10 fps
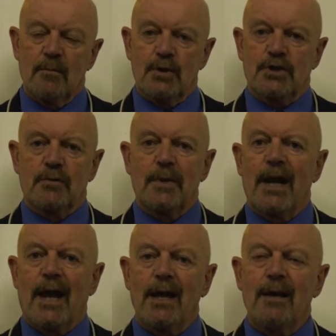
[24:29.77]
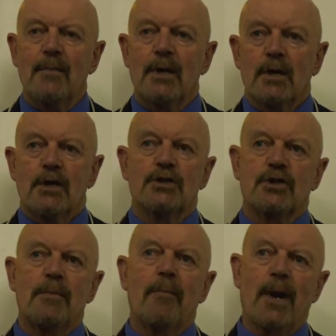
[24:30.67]
But some are lame and
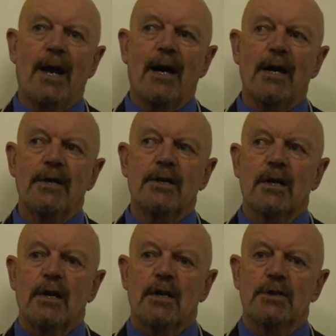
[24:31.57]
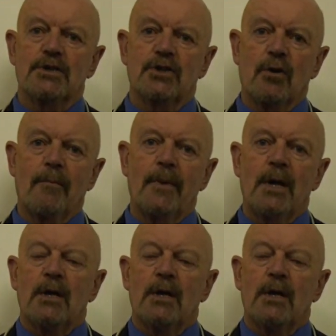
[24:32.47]
some are blind and some